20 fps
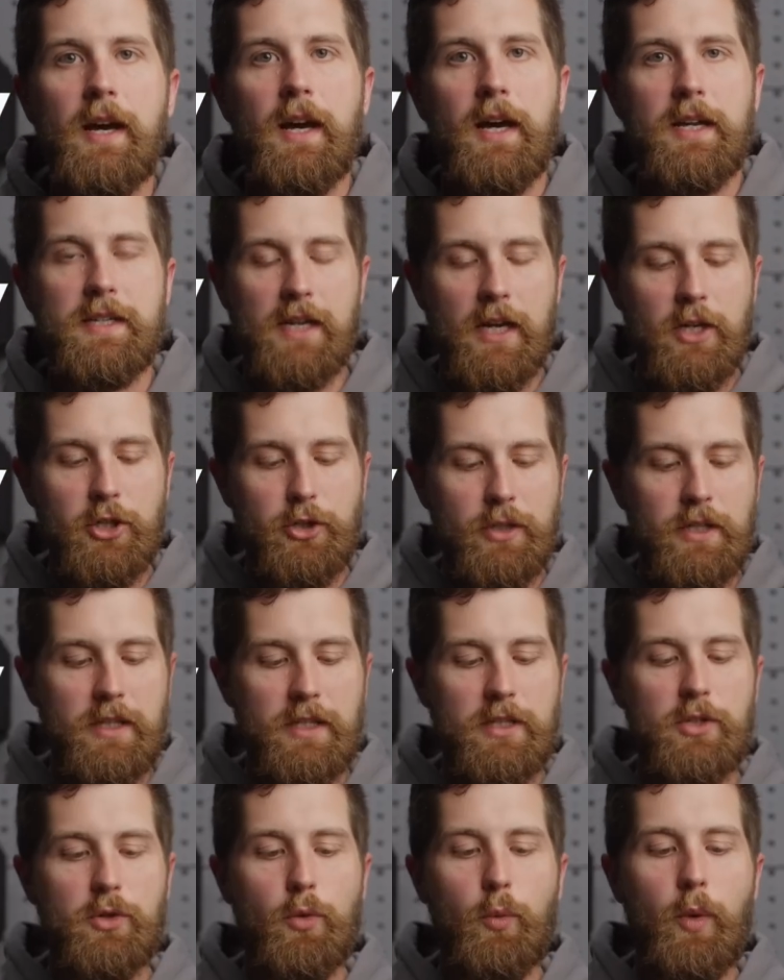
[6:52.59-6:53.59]
Essentially,
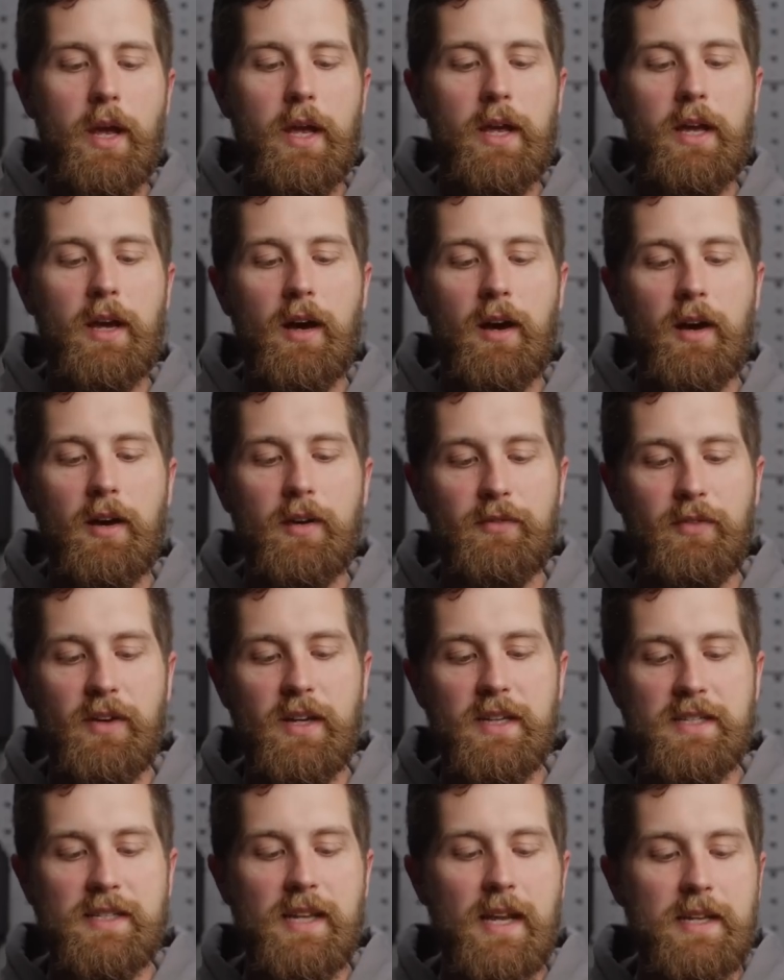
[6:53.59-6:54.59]
this is a way of
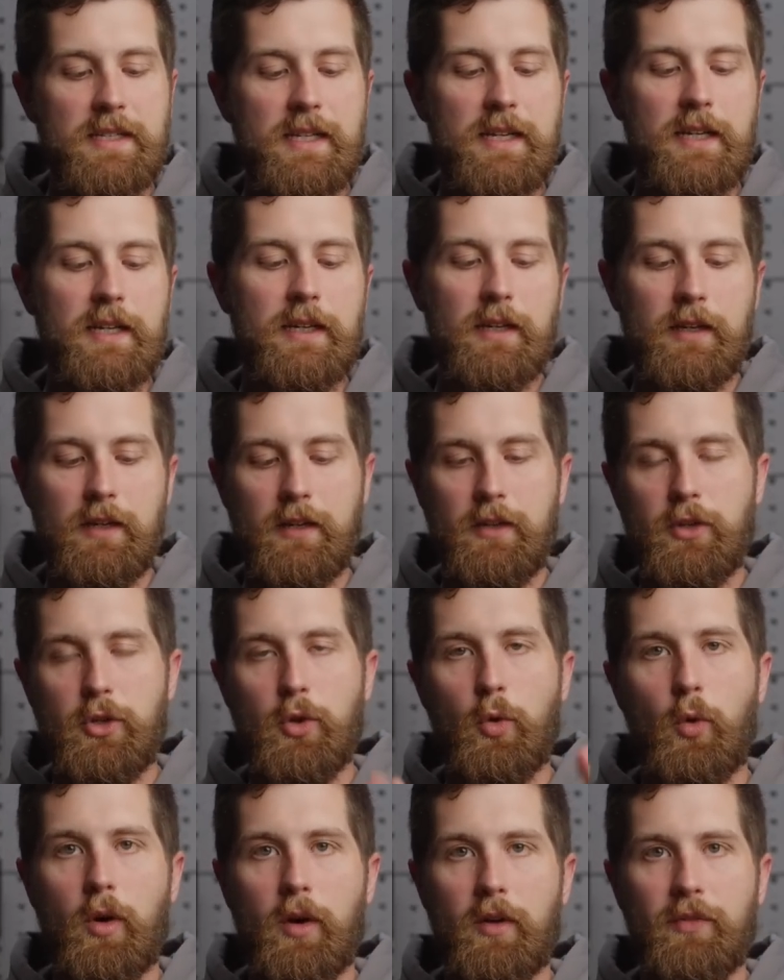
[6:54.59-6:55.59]
assessing
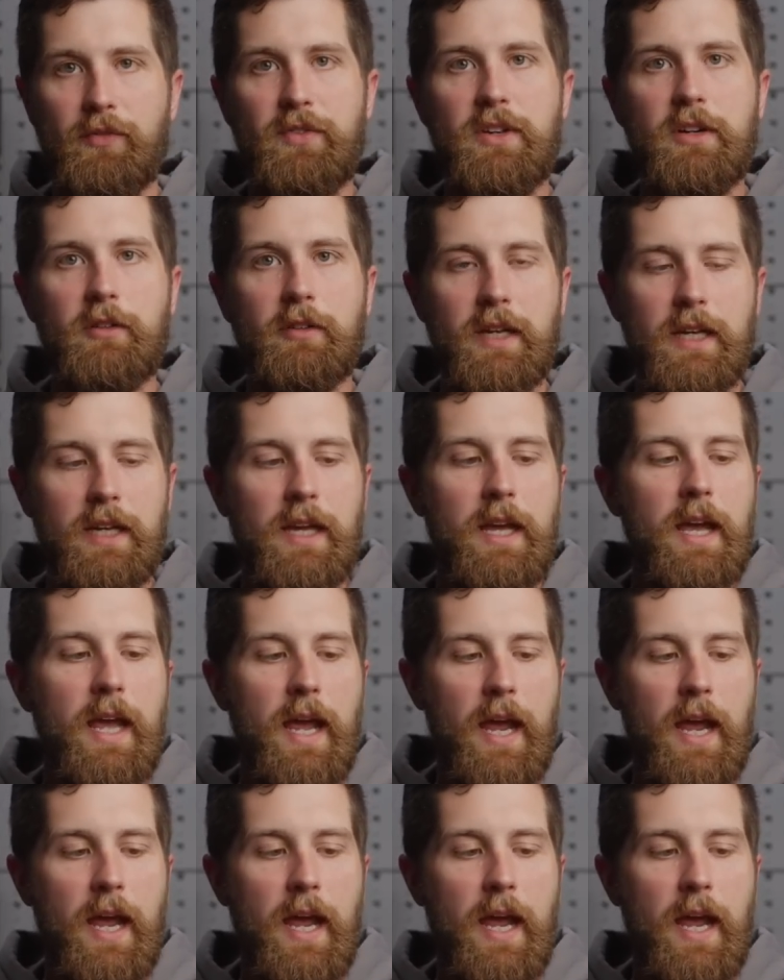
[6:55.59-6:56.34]
your feeling